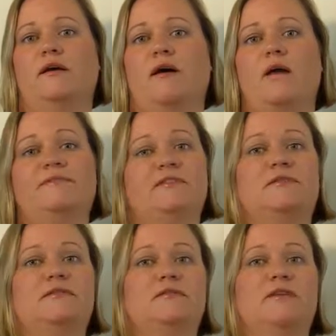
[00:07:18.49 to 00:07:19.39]

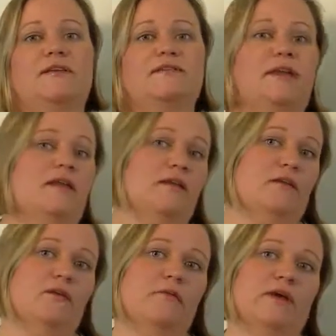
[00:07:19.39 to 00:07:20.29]
obstacle that's standing
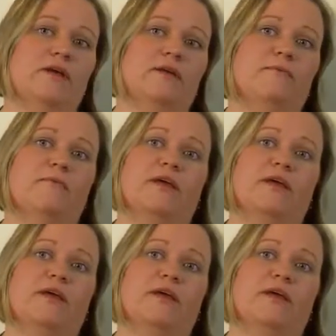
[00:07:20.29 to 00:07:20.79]
in your way.